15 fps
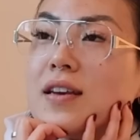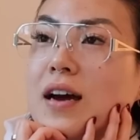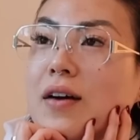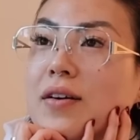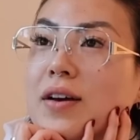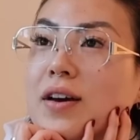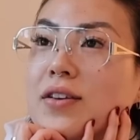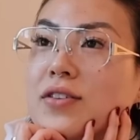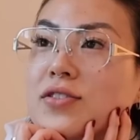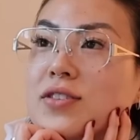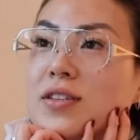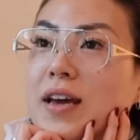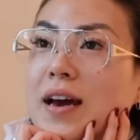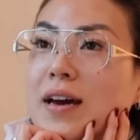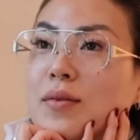now I
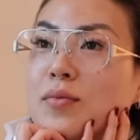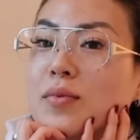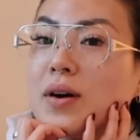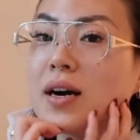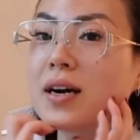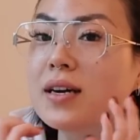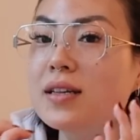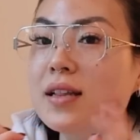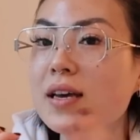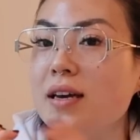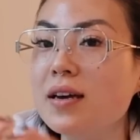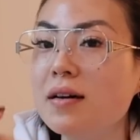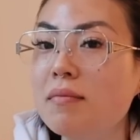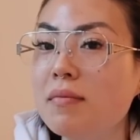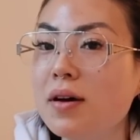understand why
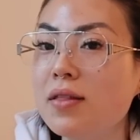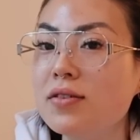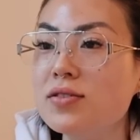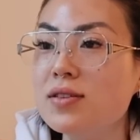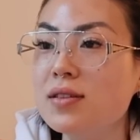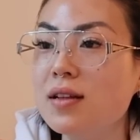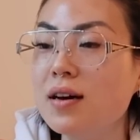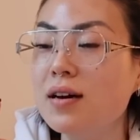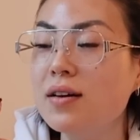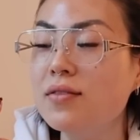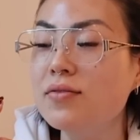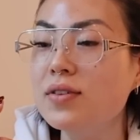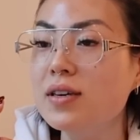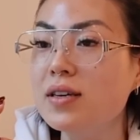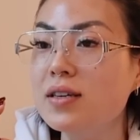like a mother's
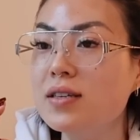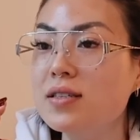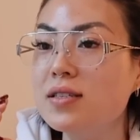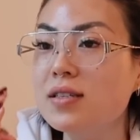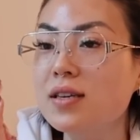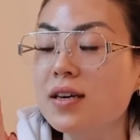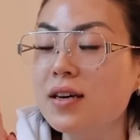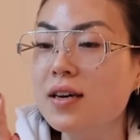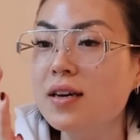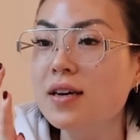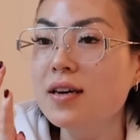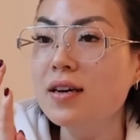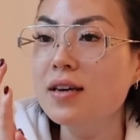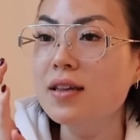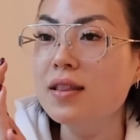love is
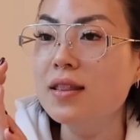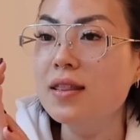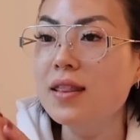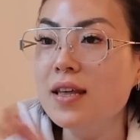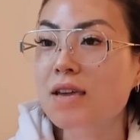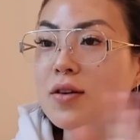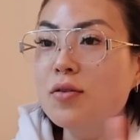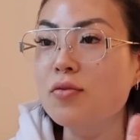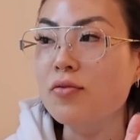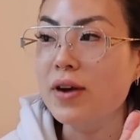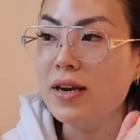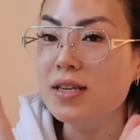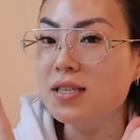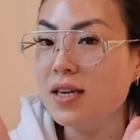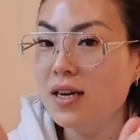the
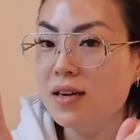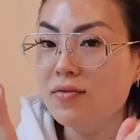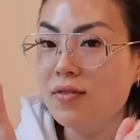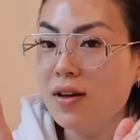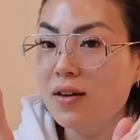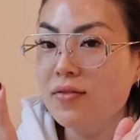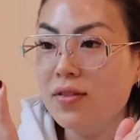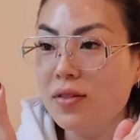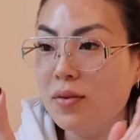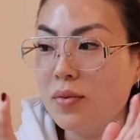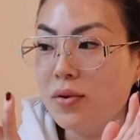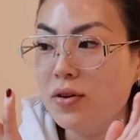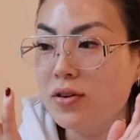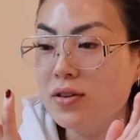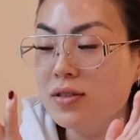greatest kind of love in the
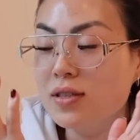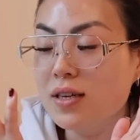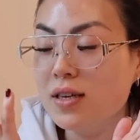world.